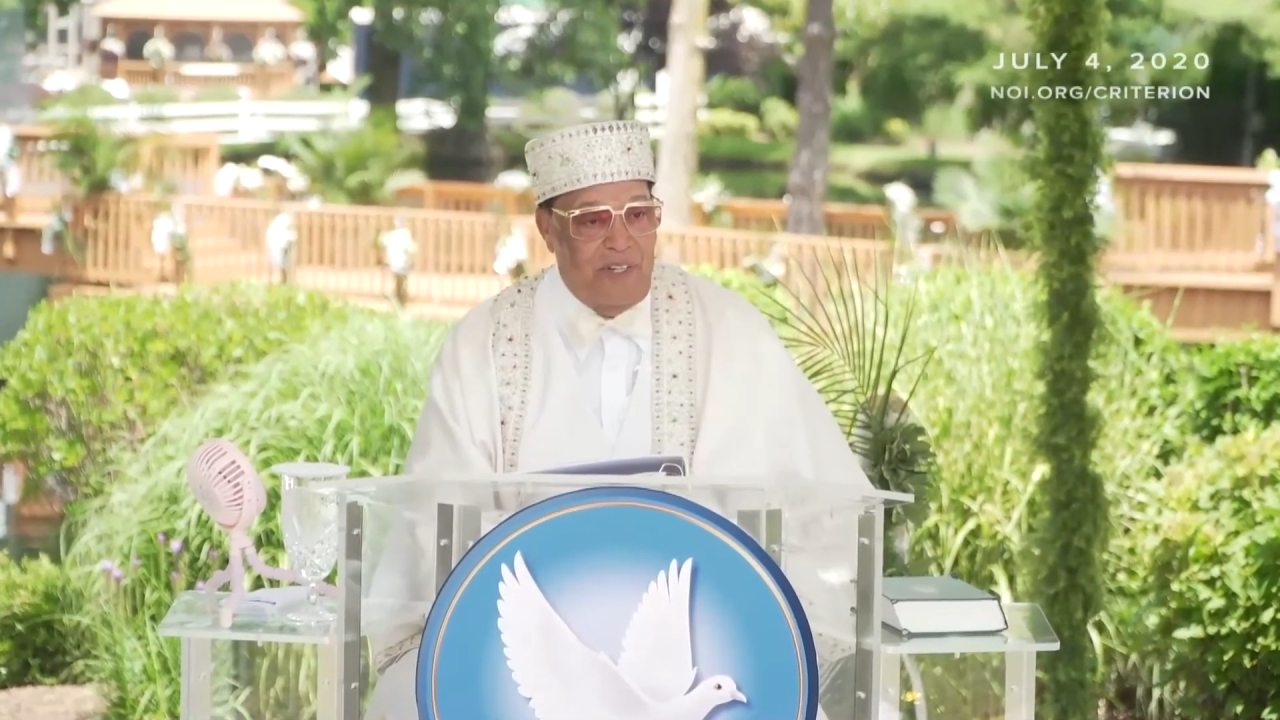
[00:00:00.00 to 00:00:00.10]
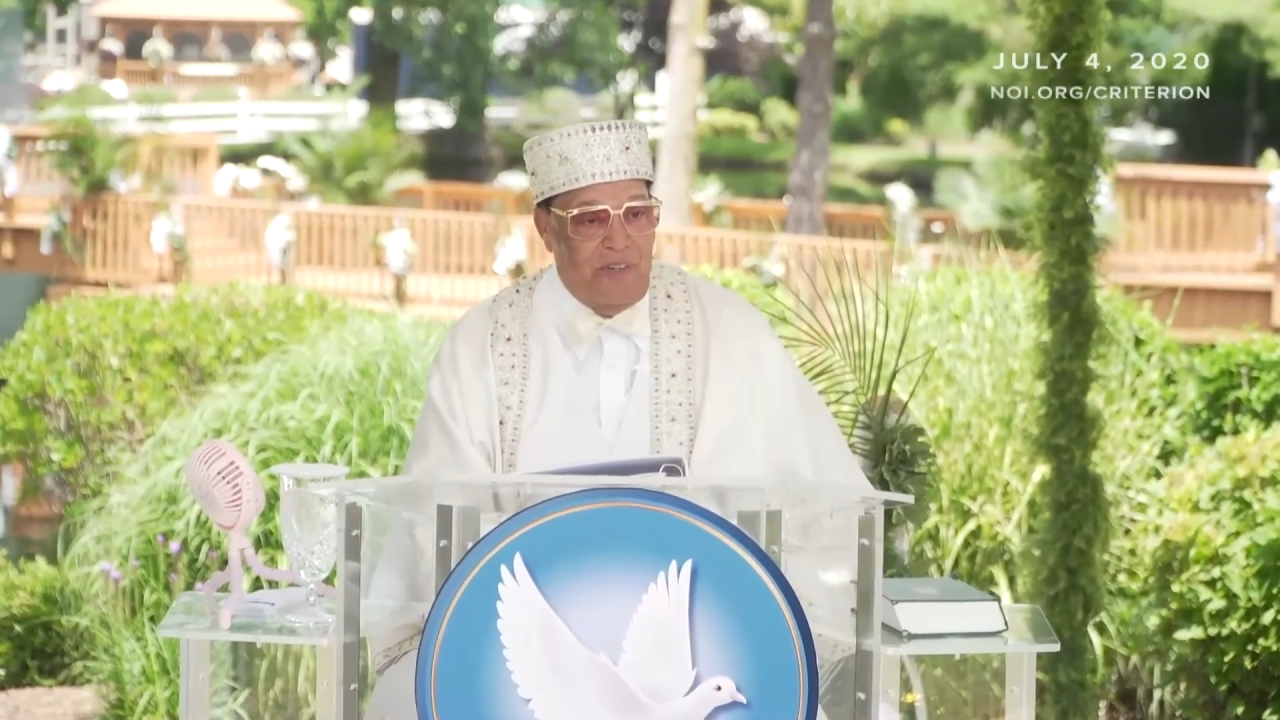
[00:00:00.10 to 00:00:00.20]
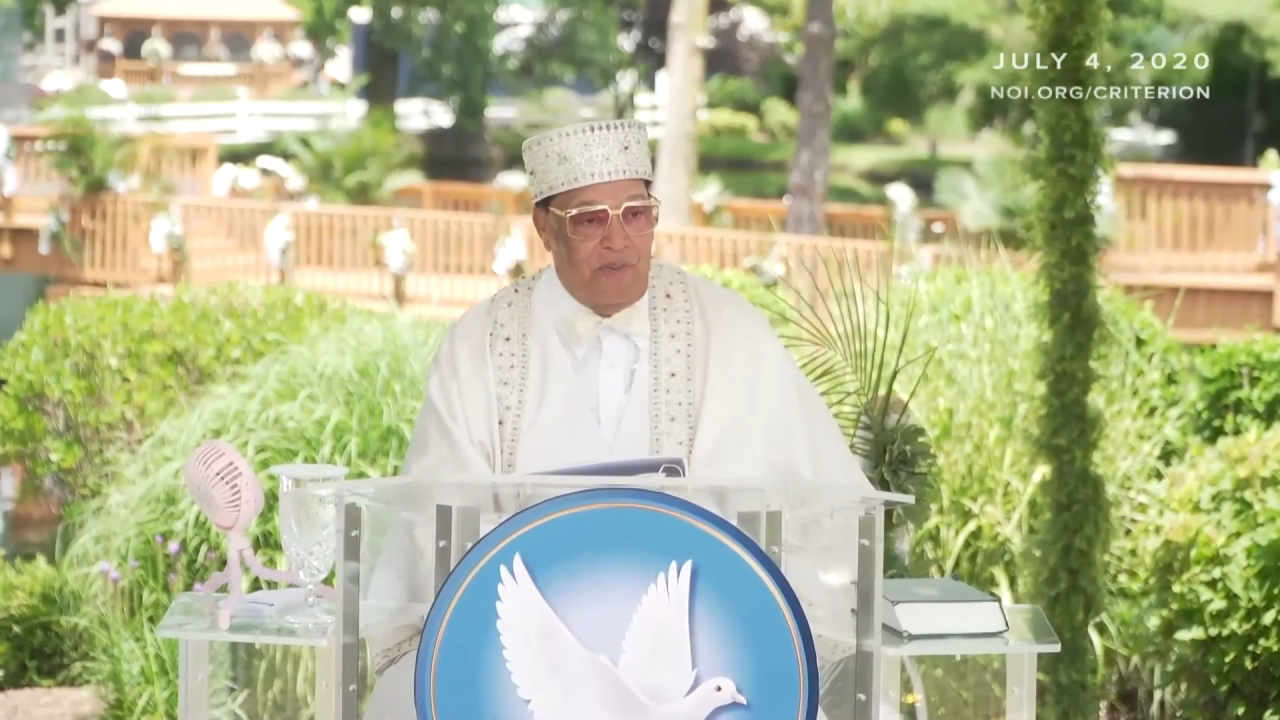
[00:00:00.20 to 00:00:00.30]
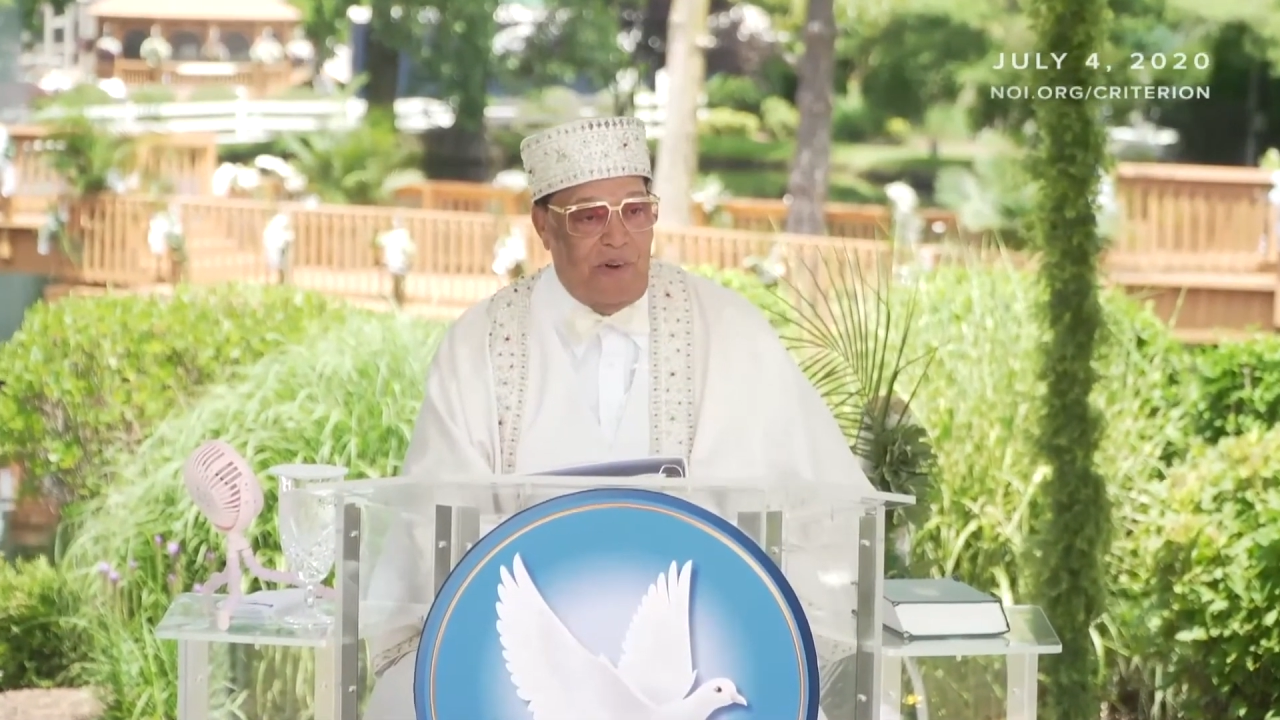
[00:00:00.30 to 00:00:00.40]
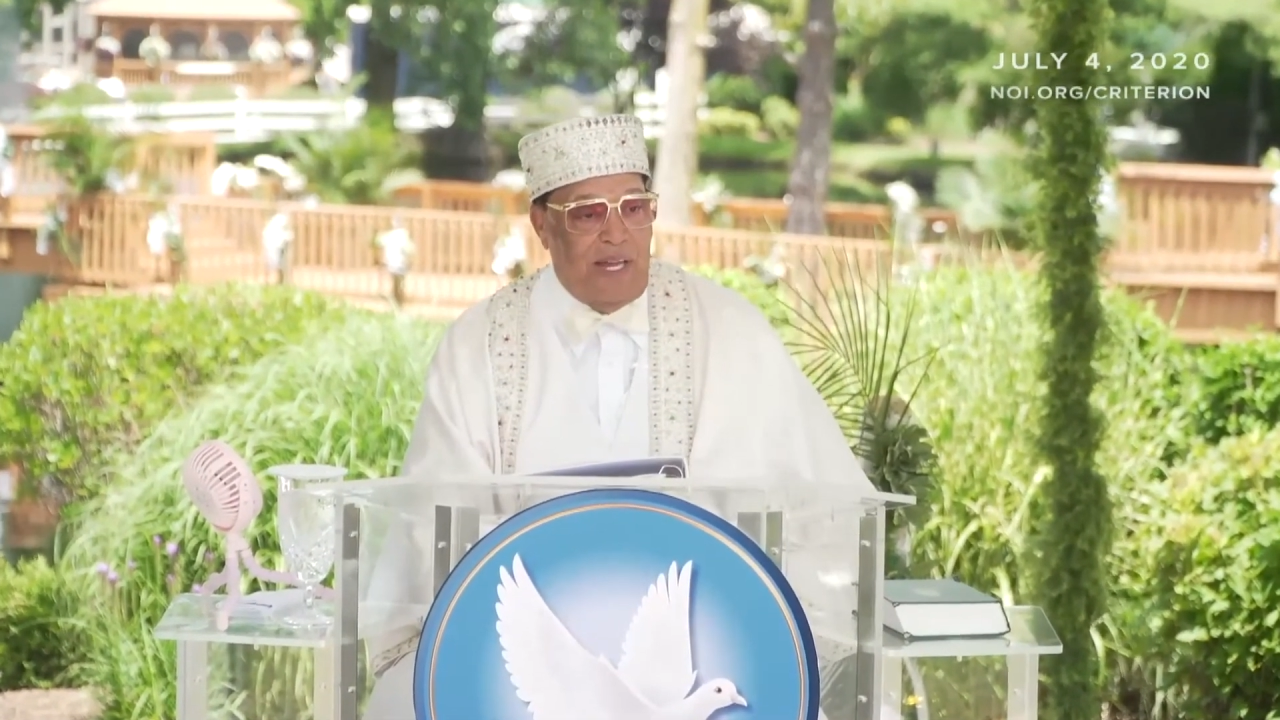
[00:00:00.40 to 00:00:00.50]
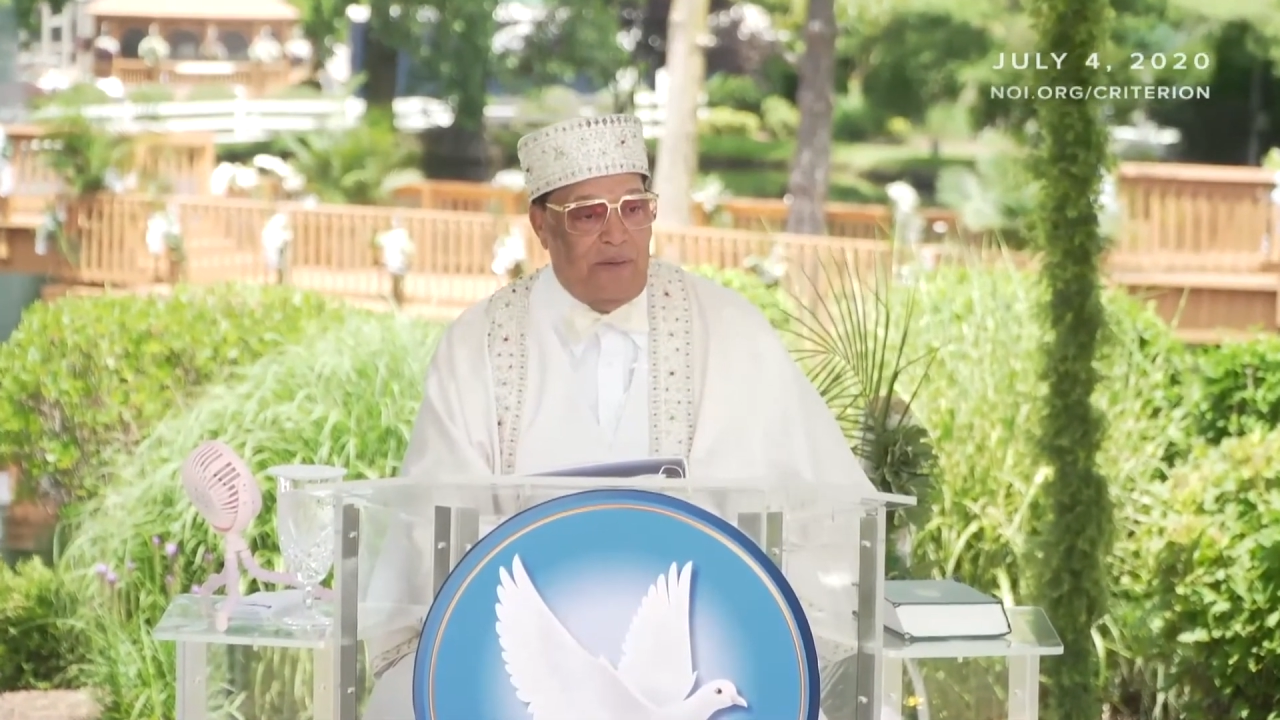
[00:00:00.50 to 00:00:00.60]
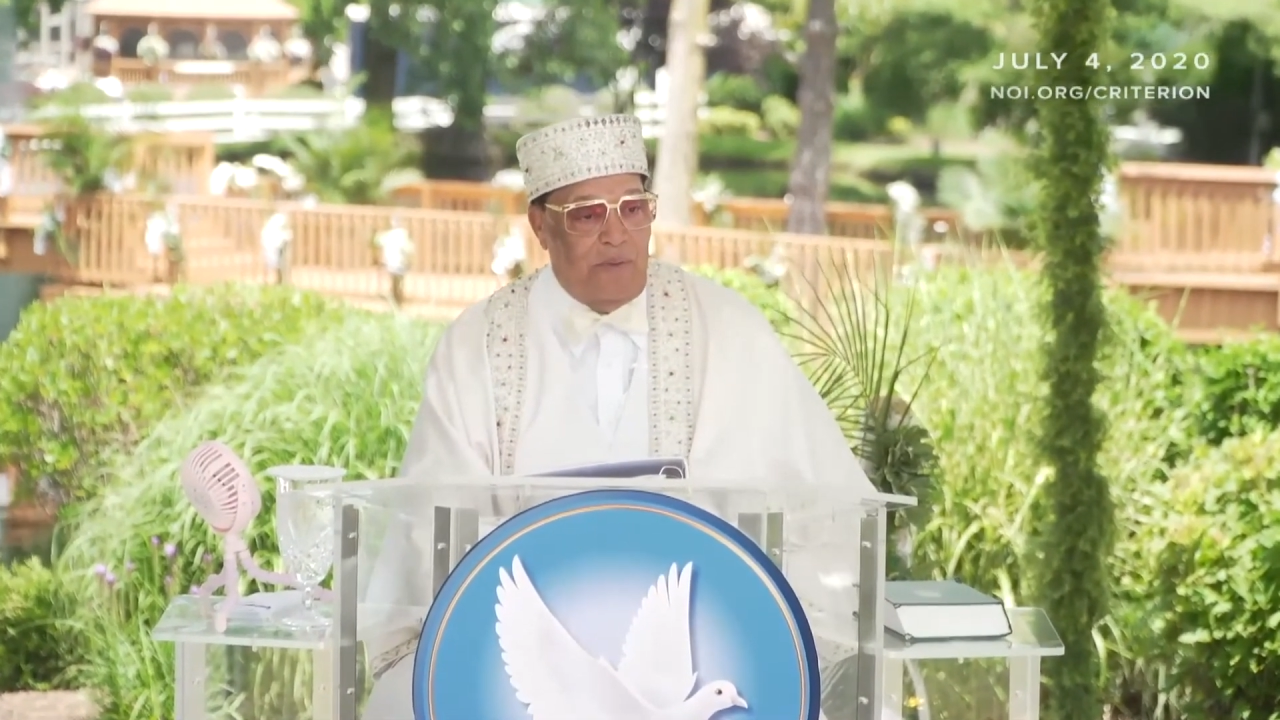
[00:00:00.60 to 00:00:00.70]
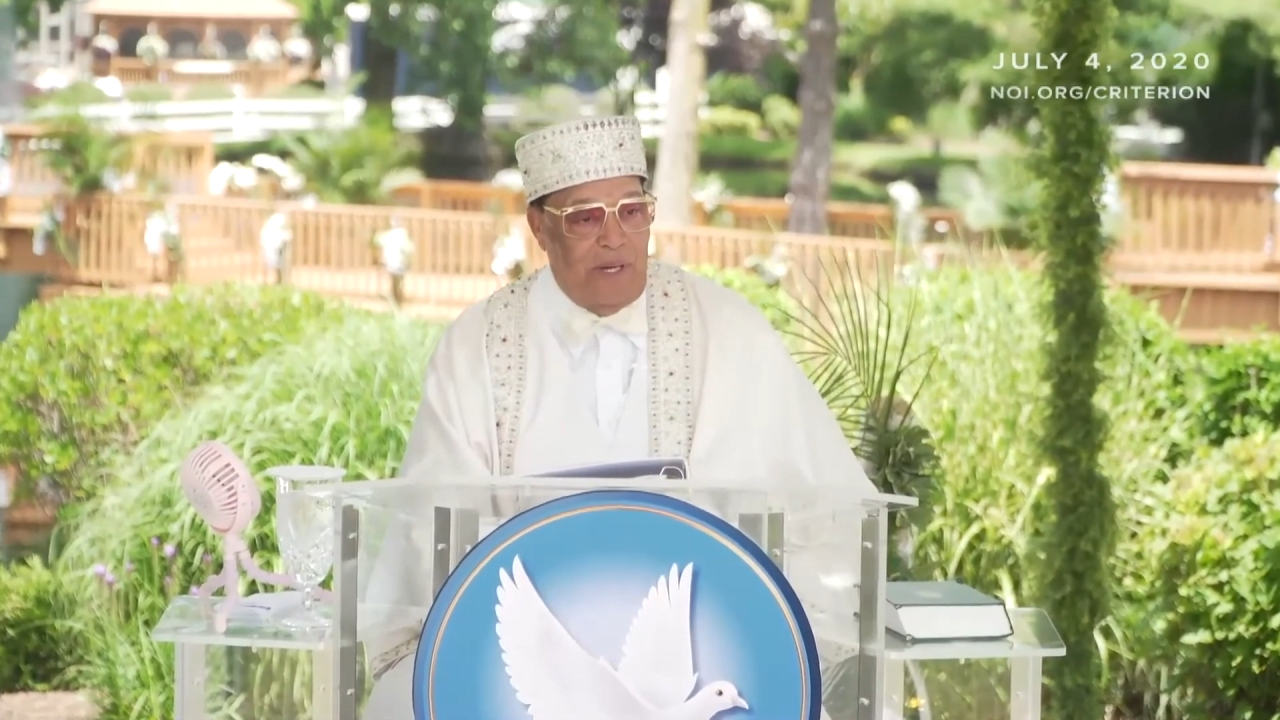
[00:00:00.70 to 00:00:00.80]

right away.